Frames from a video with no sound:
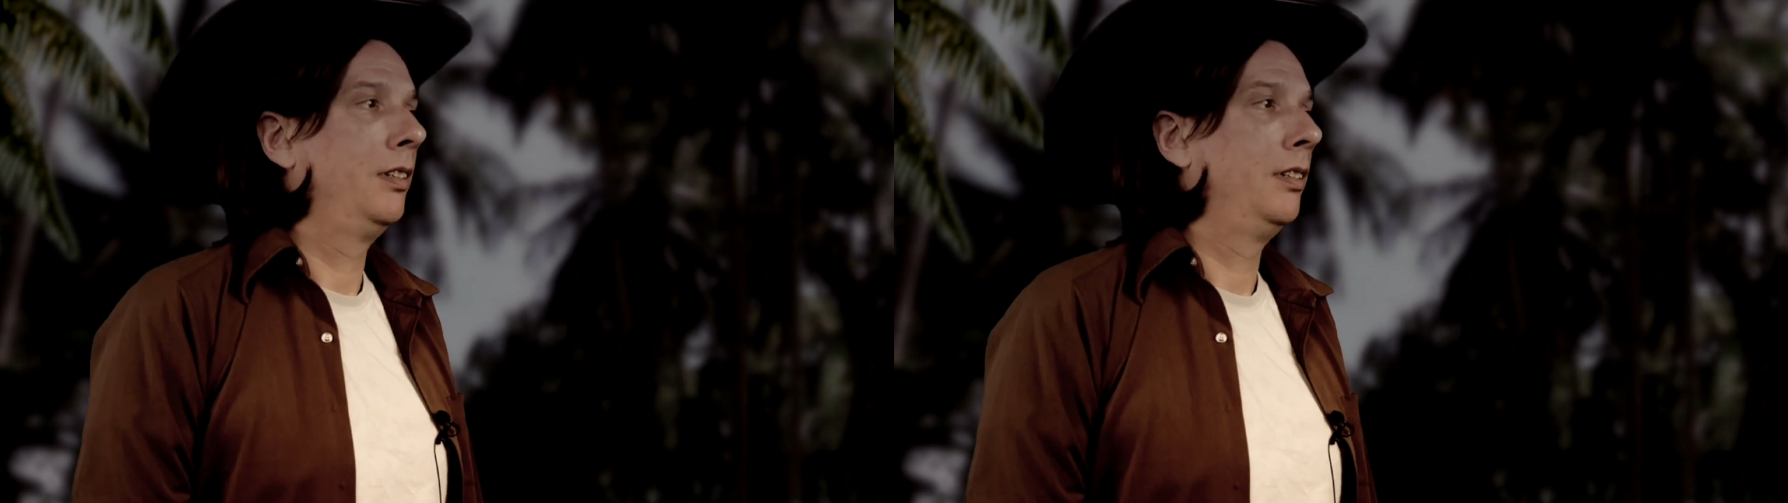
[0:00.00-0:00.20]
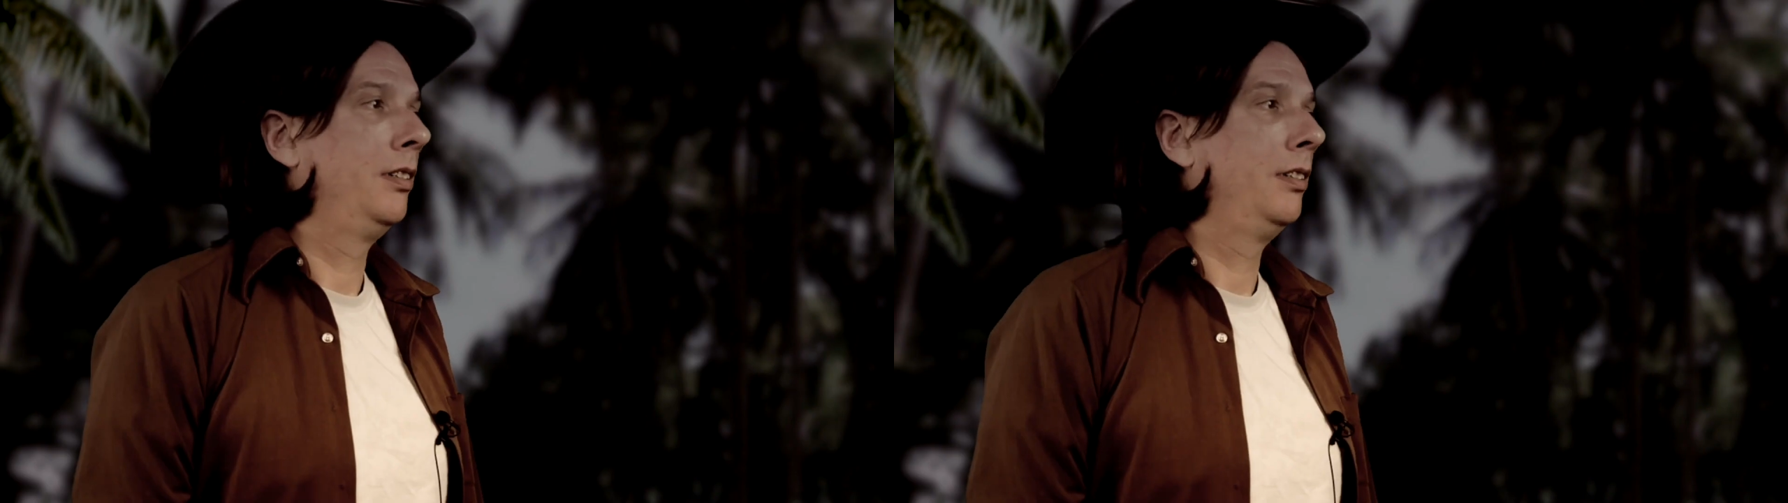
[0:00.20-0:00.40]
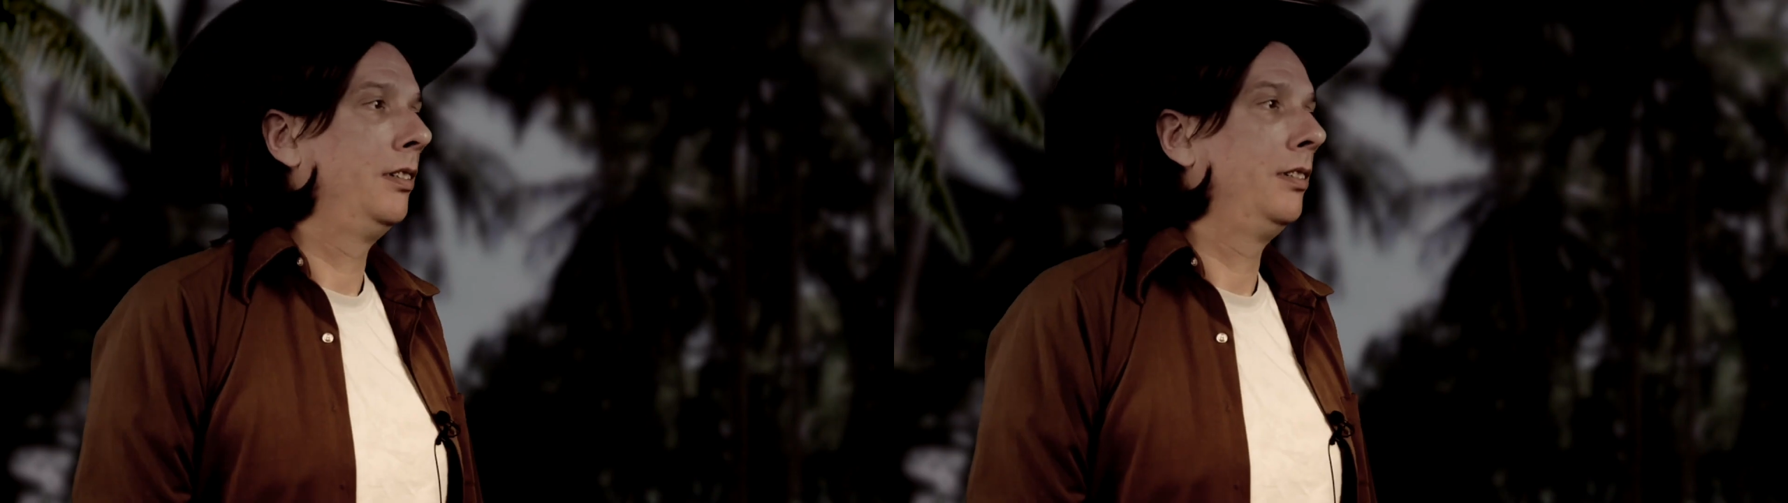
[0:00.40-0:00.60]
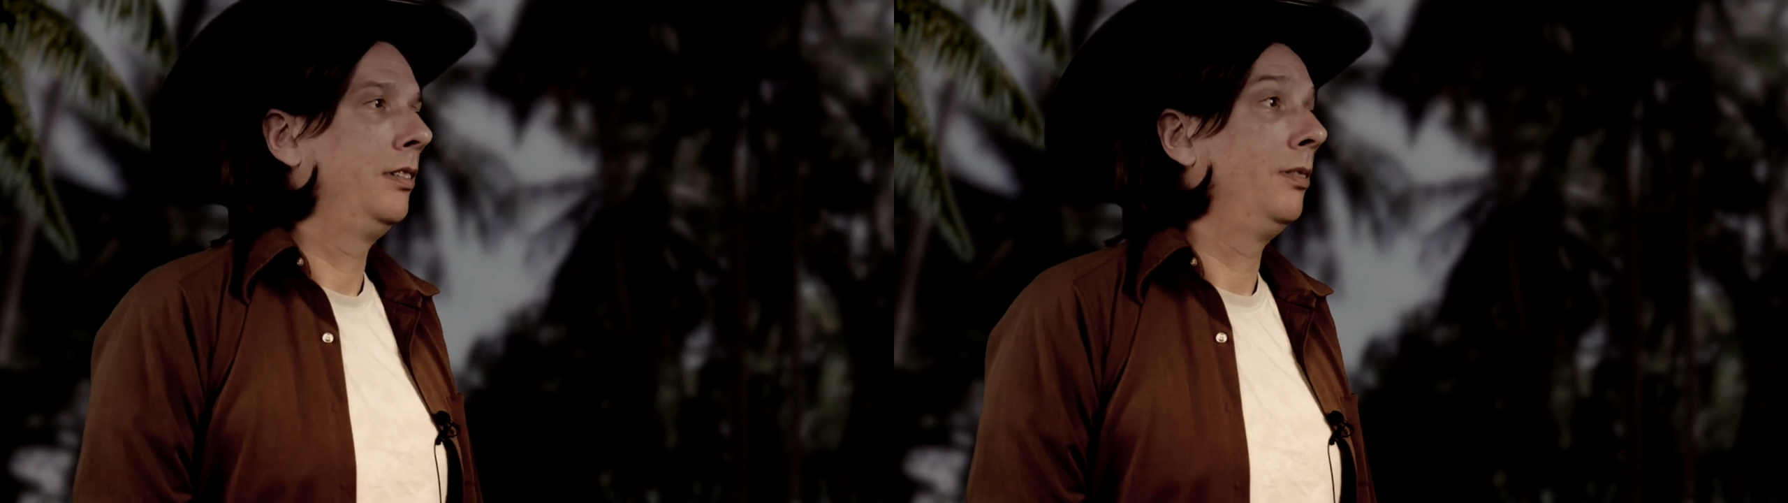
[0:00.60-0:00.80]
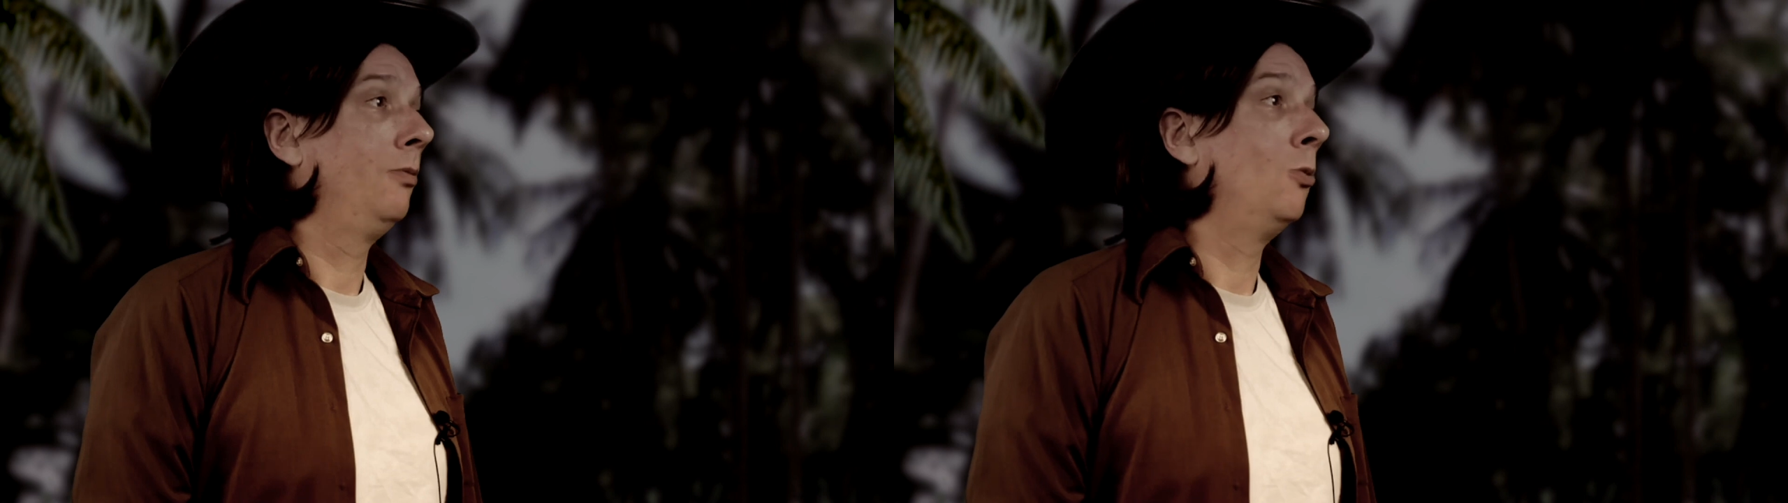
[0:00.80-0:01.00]
when this family
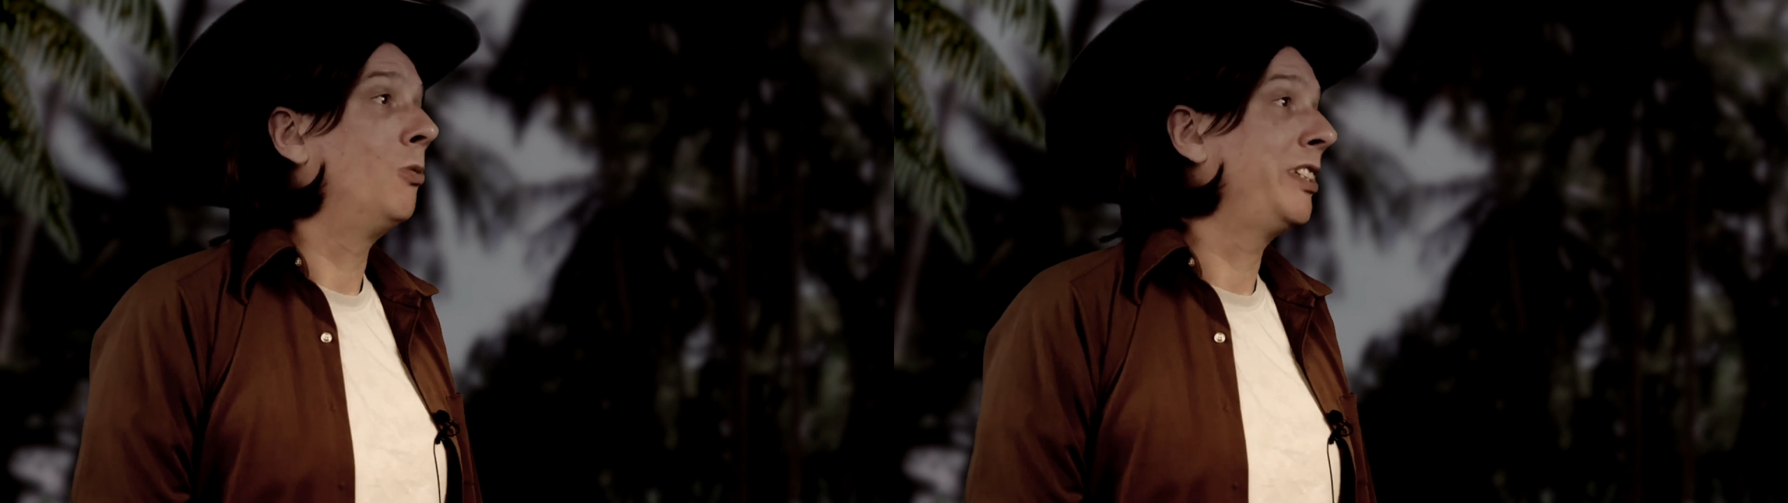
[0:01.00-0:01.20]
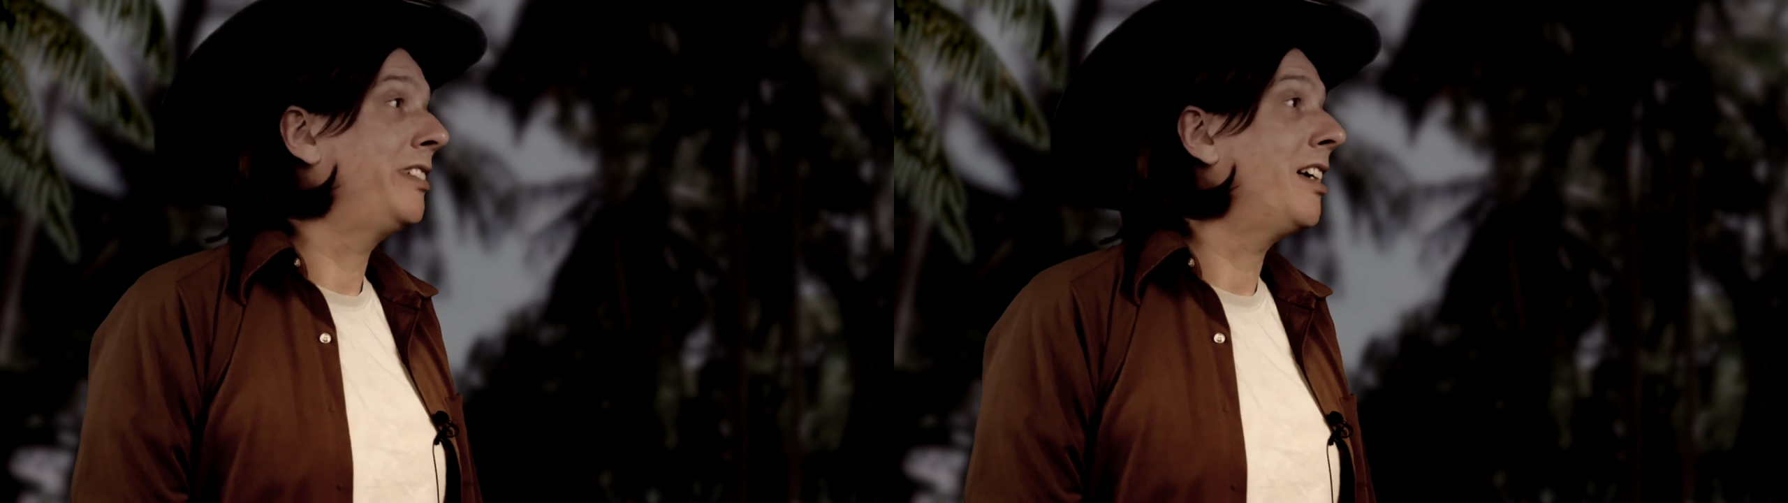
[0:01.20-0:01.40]
ever needed when anything?